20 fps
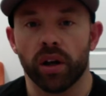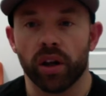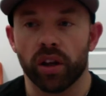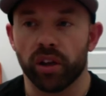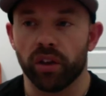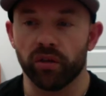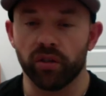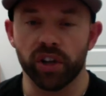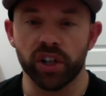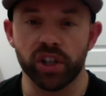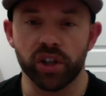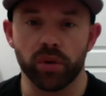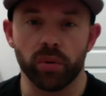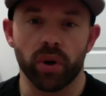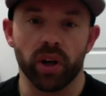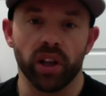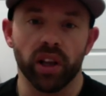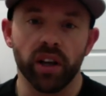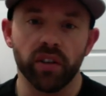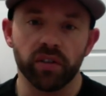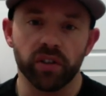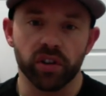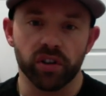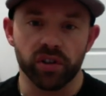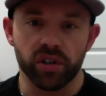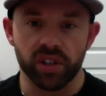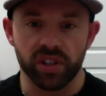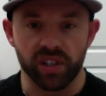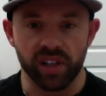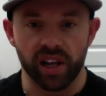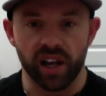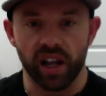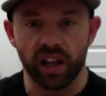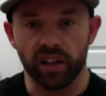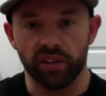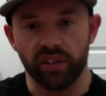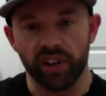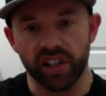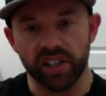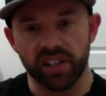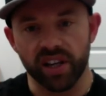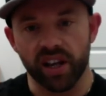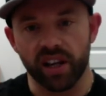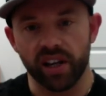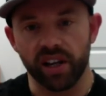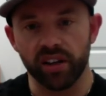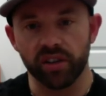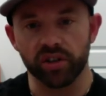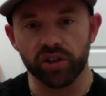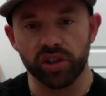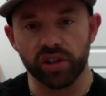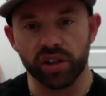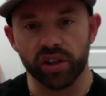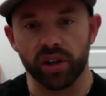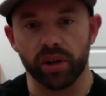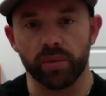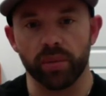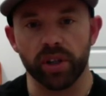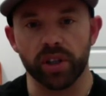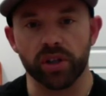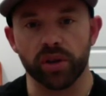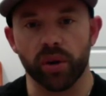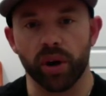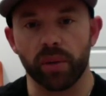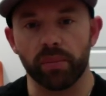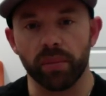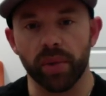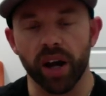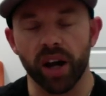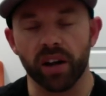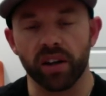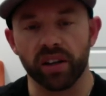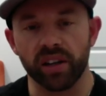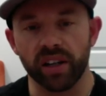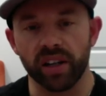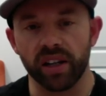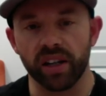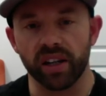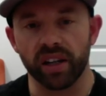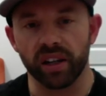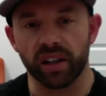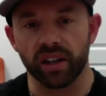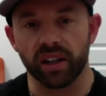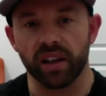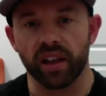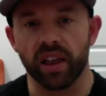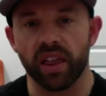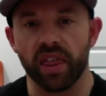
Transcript: The reason you wear lifters is it elevates that heel just a little bit, so I'm not needing